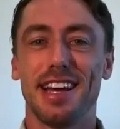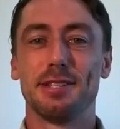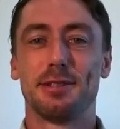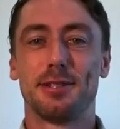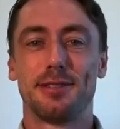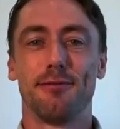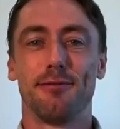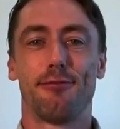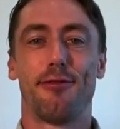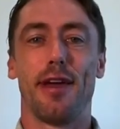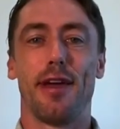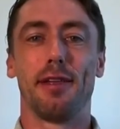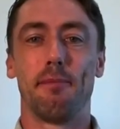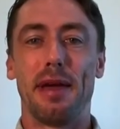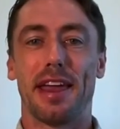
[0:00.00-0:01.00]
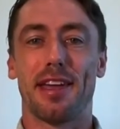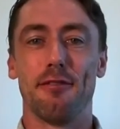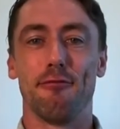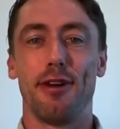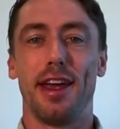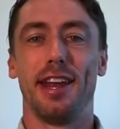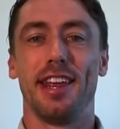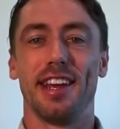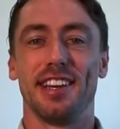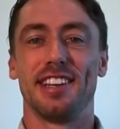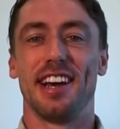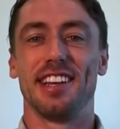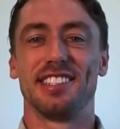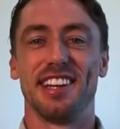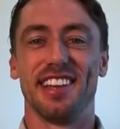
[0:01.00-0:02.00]
does feel a bit convenient,
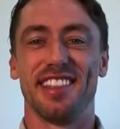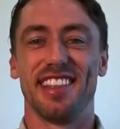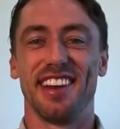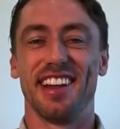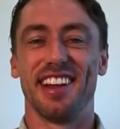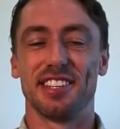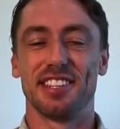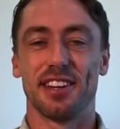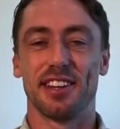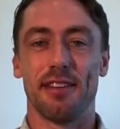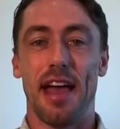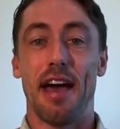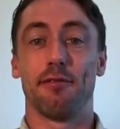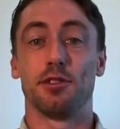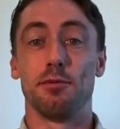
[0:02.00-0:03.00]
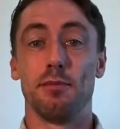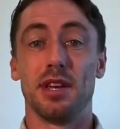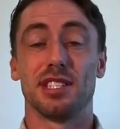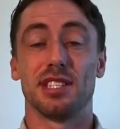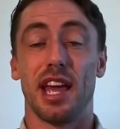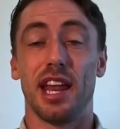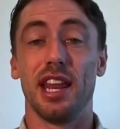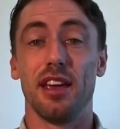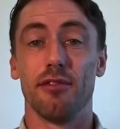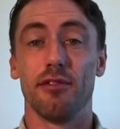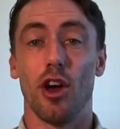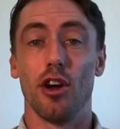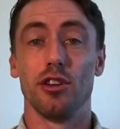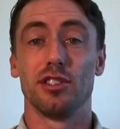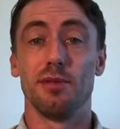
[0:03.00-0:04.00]
doesn't it, that he doesn't have to miss any of
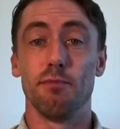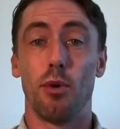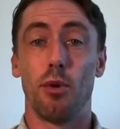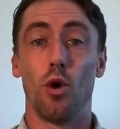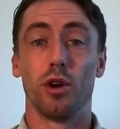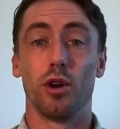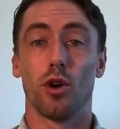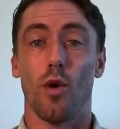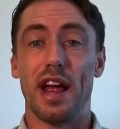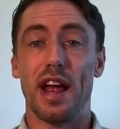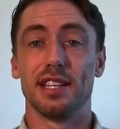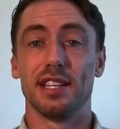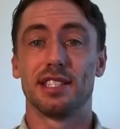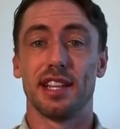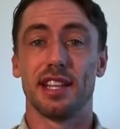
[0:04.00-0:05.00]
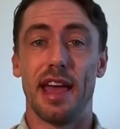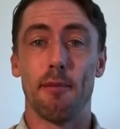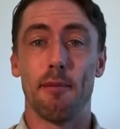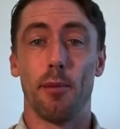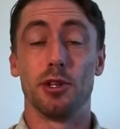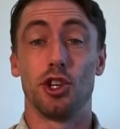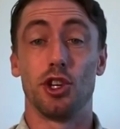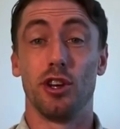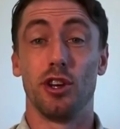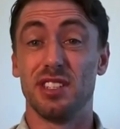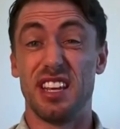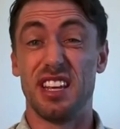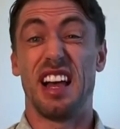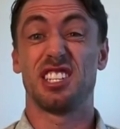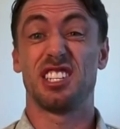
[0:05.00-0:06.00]
those important Grand Slam opportunities.
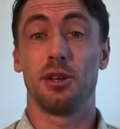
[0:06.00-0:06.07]
He'll